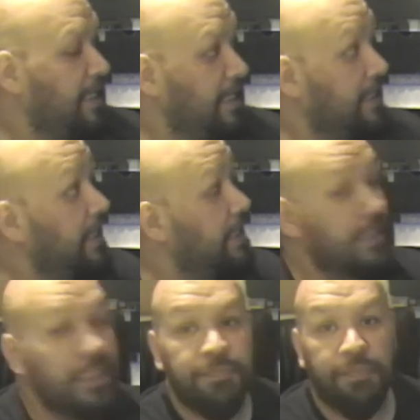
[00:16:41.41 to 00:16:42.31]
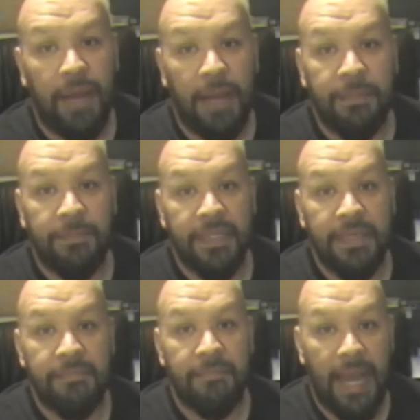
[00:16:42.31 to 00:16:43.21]
This is probably
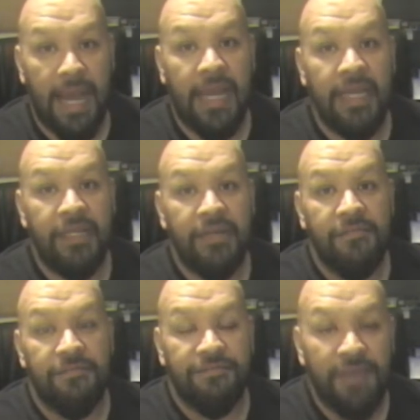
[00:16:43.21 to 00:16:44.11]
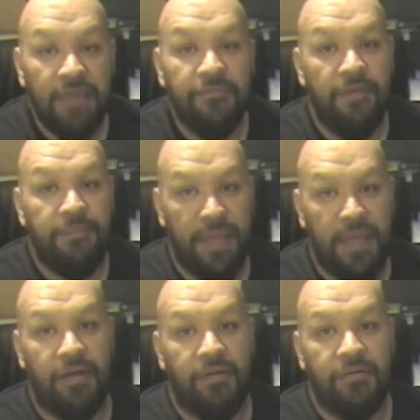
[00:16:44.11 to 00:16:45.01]
my favorite
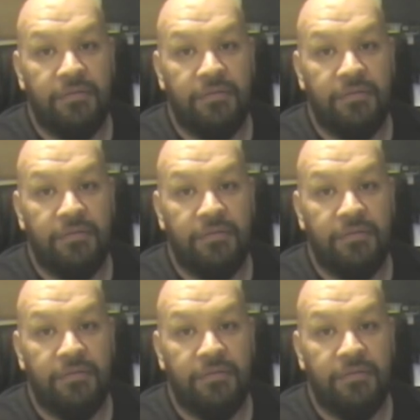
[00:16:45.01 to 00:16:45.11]
pair